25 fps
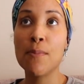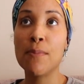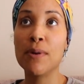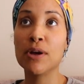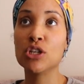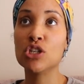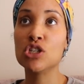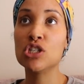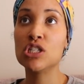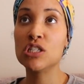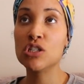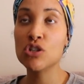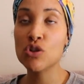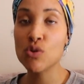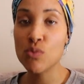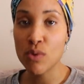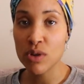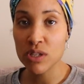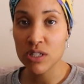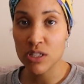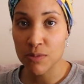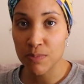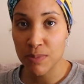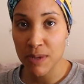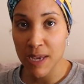but you still
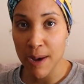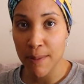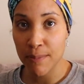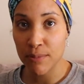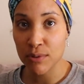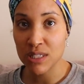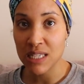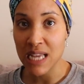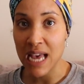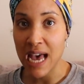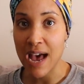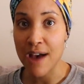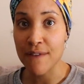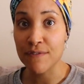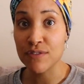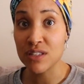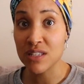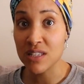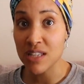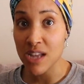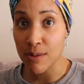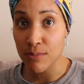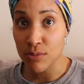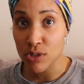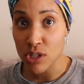want to be able to have
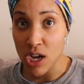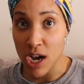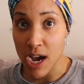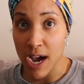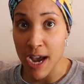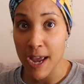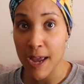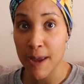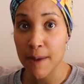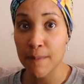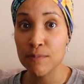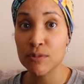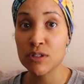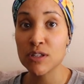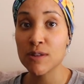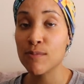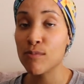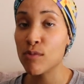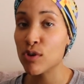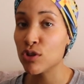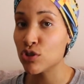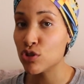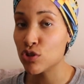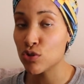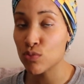some time,
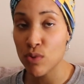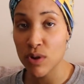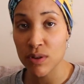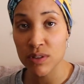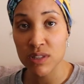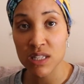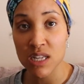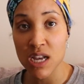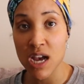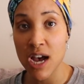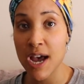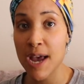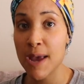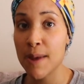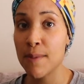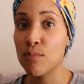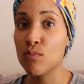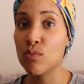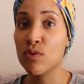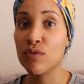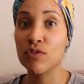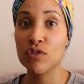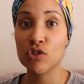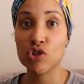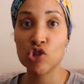some one-to-one
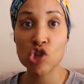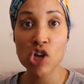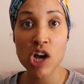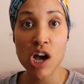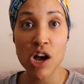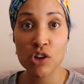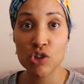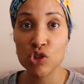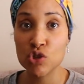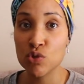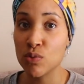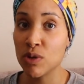time with your child.